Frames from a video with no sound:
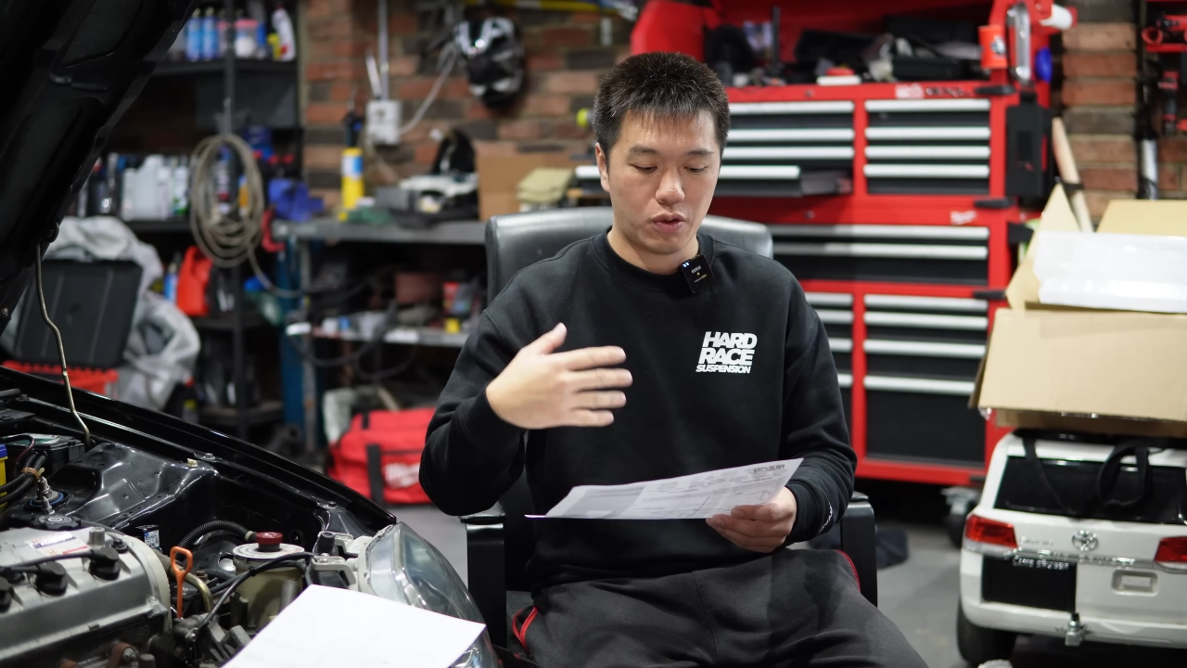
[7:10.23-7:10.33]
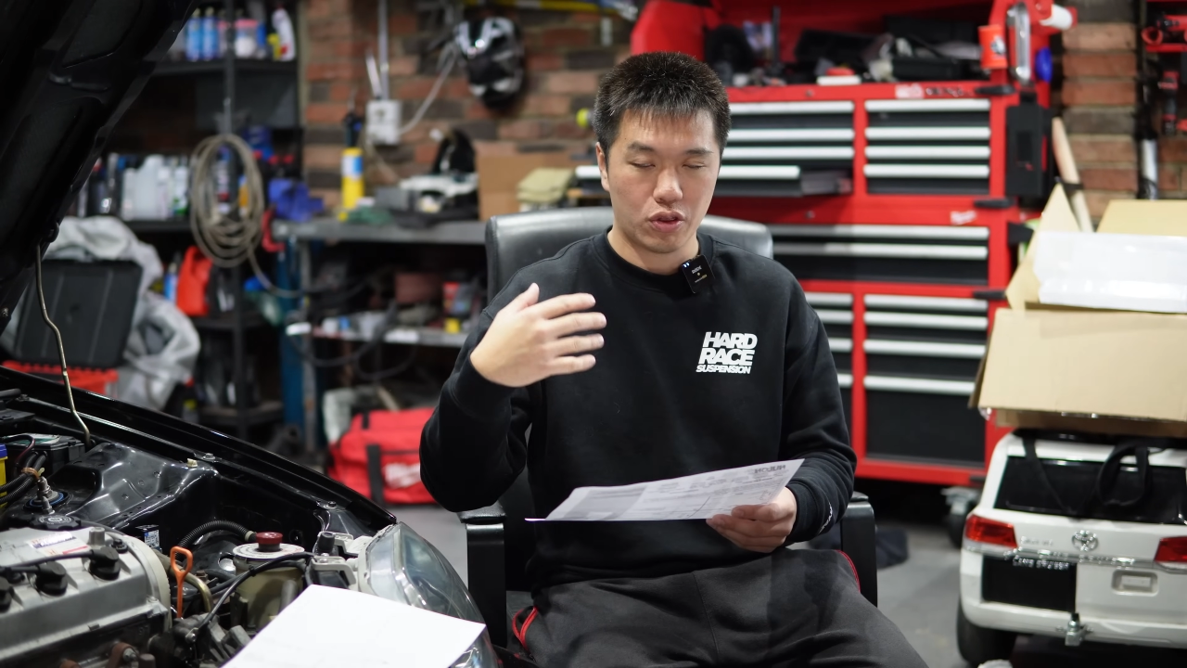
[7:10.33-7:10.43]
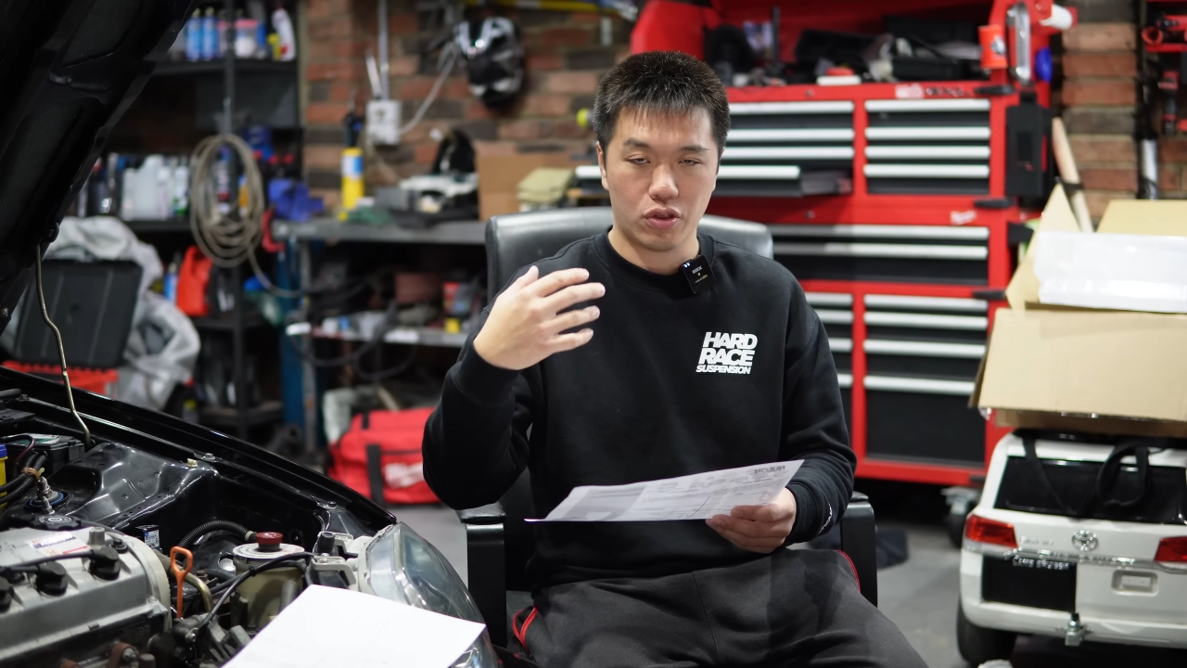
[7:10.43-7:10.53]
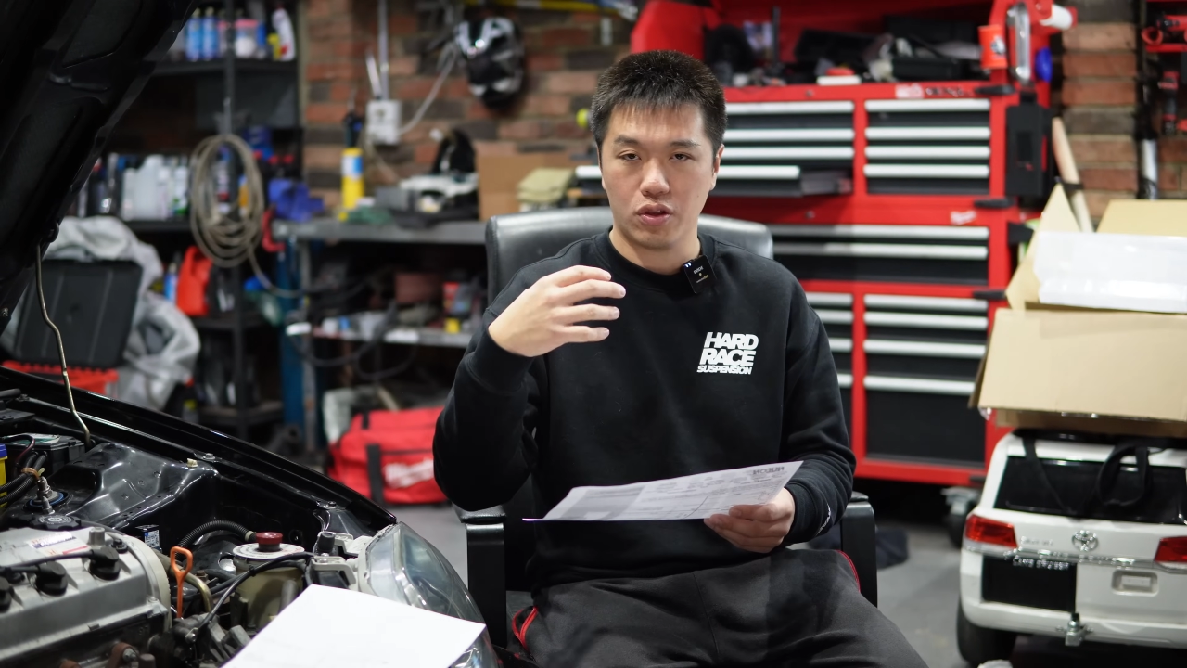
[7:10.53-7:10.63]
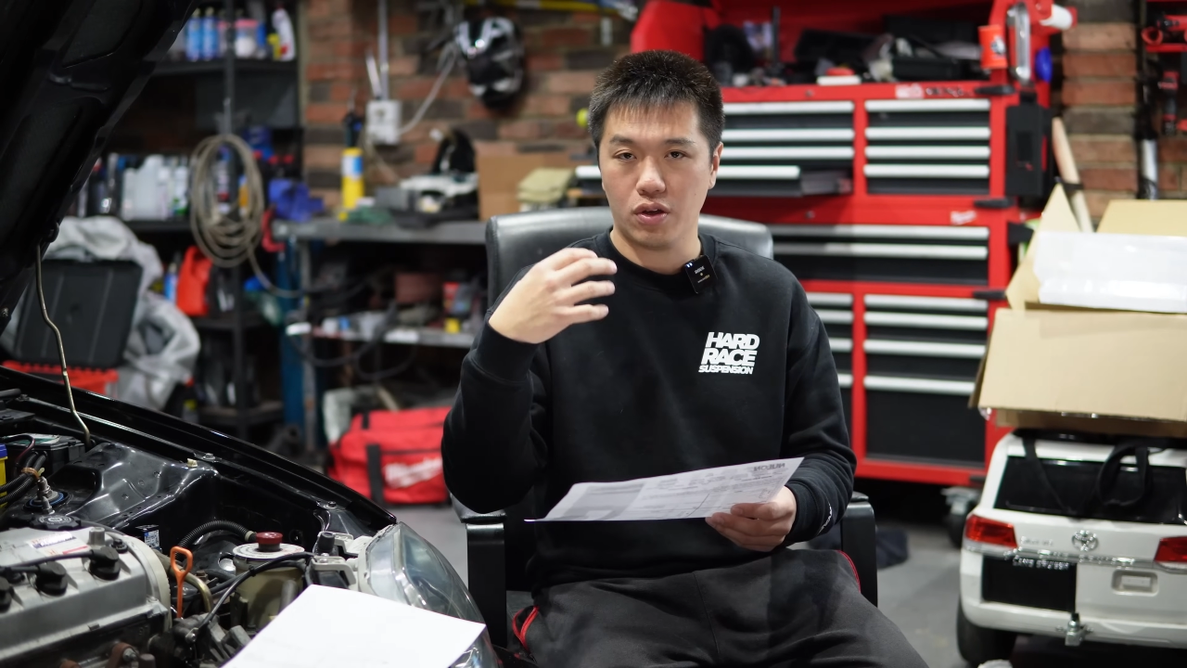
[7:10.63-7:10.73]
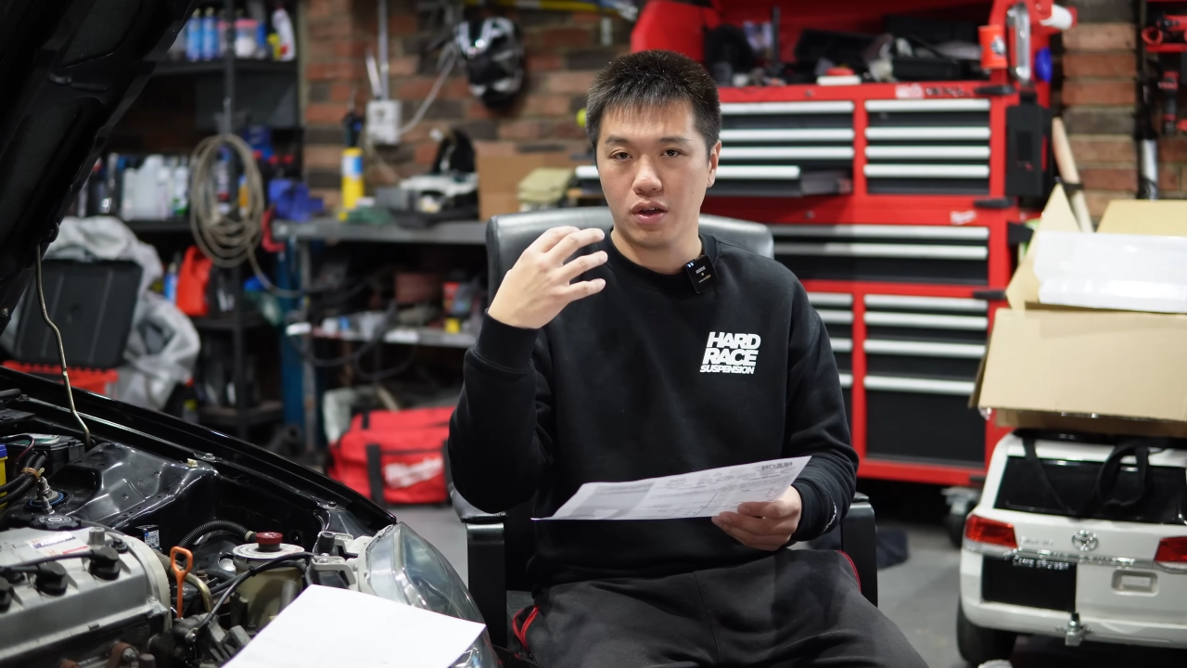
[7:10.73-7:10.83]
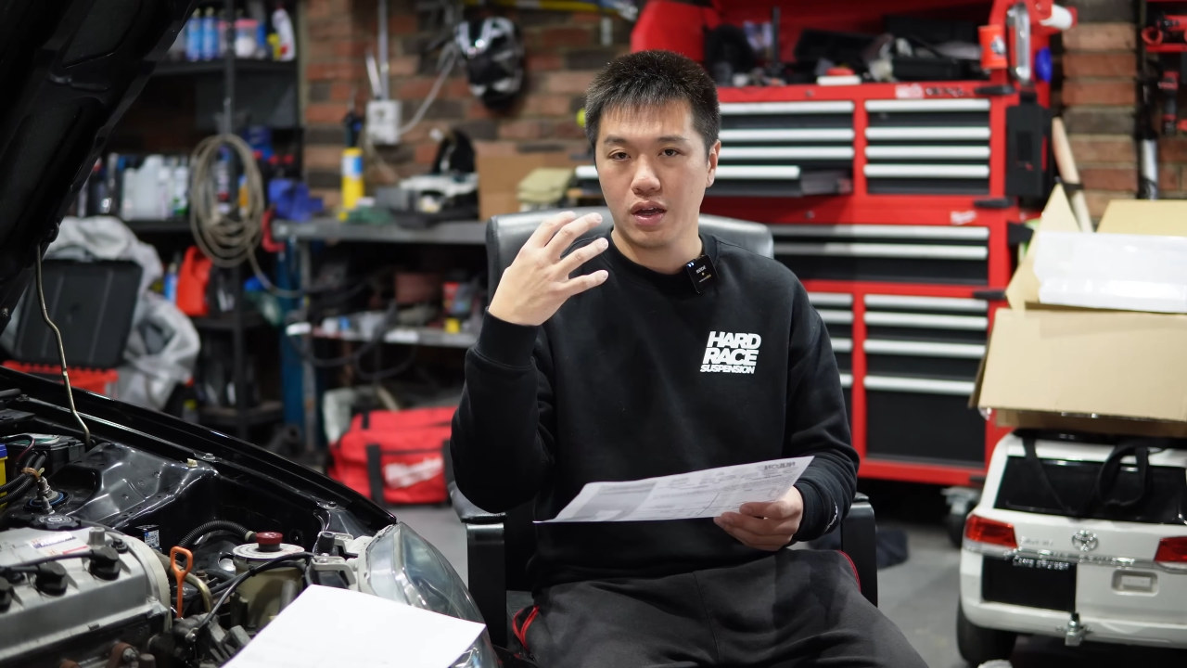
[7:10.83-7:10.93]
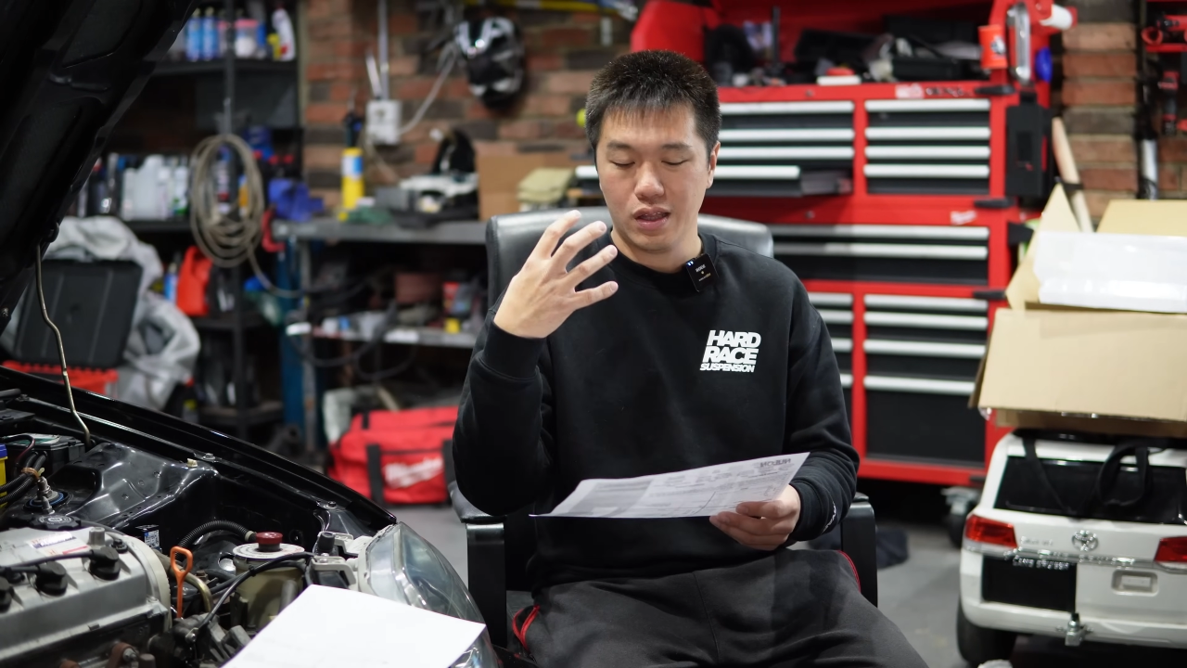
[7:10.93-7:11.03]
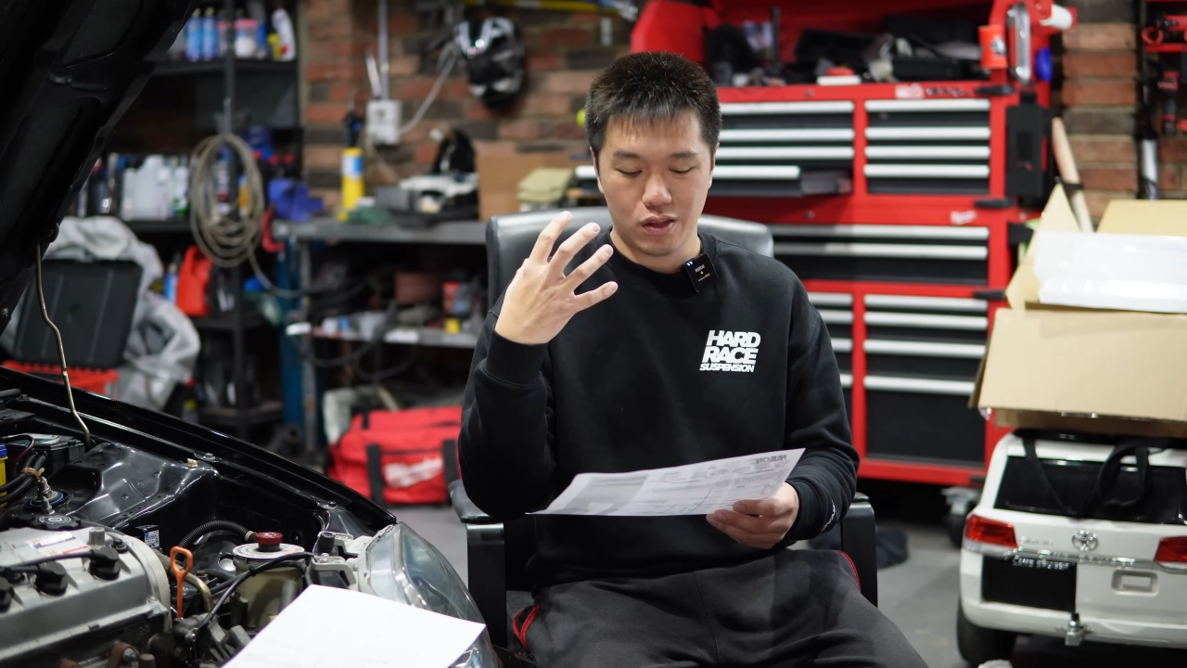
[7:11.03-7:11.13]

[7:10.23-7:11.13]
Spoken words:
with the